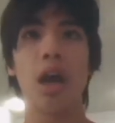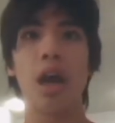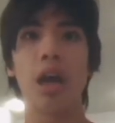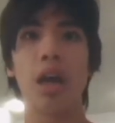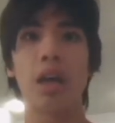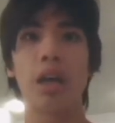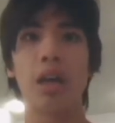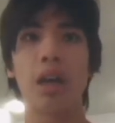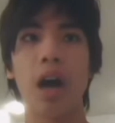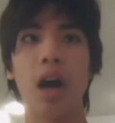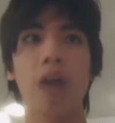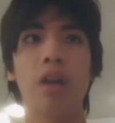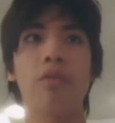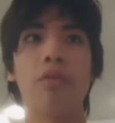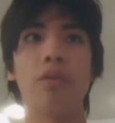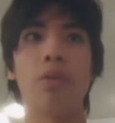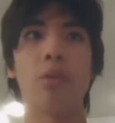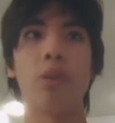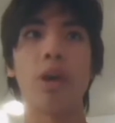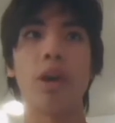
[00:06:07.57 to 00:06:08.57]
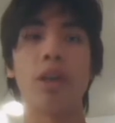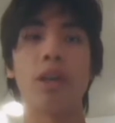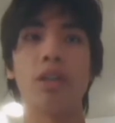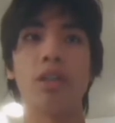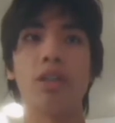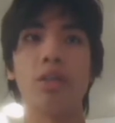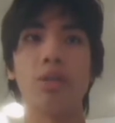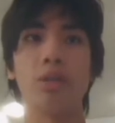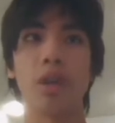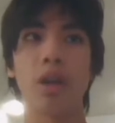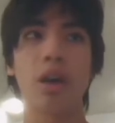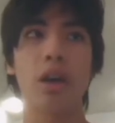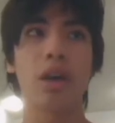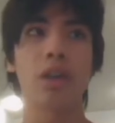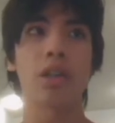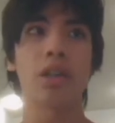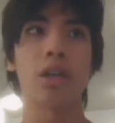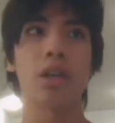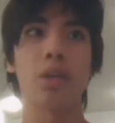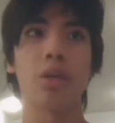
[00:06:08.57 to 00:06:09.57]
And I, for one, do
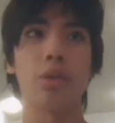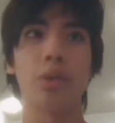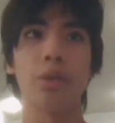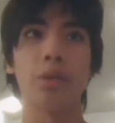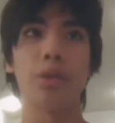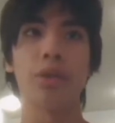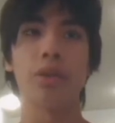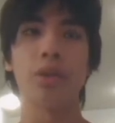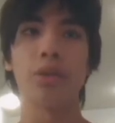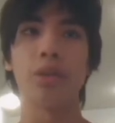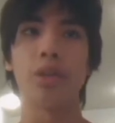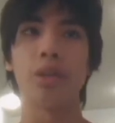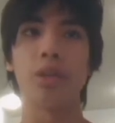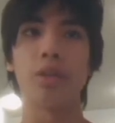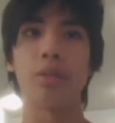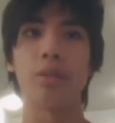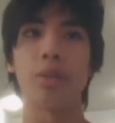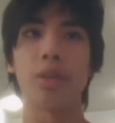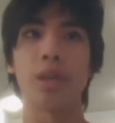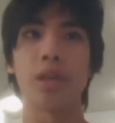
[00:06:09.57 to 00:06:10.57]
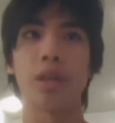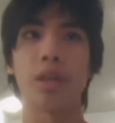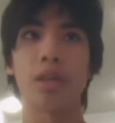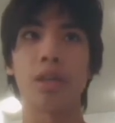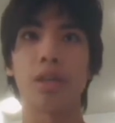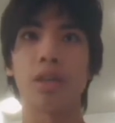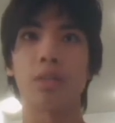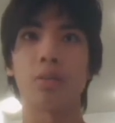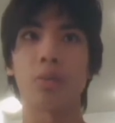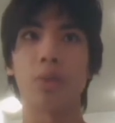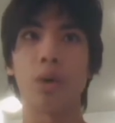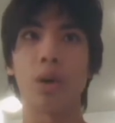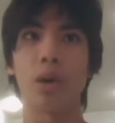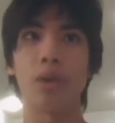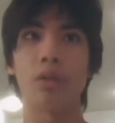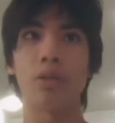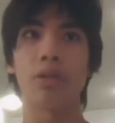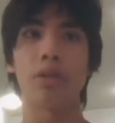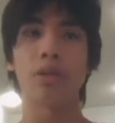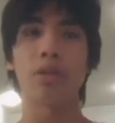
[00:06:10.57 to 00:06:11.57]
not agree with you here because,
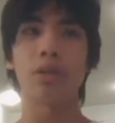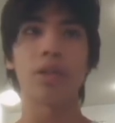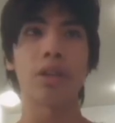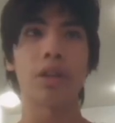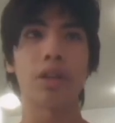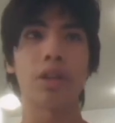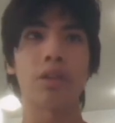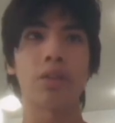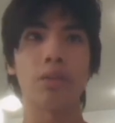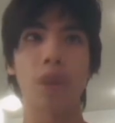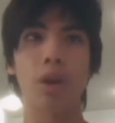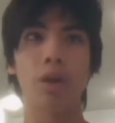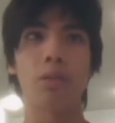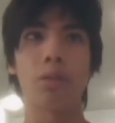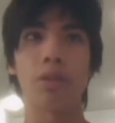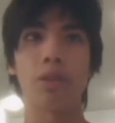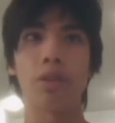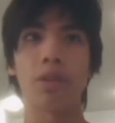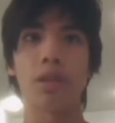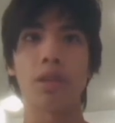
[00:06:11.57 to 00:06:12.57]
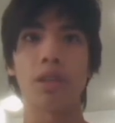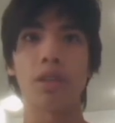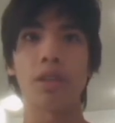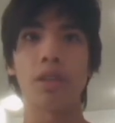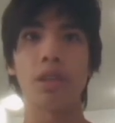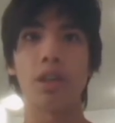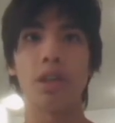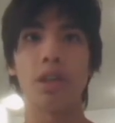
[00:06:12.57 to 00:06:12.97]
well, there's nothing wrong with it.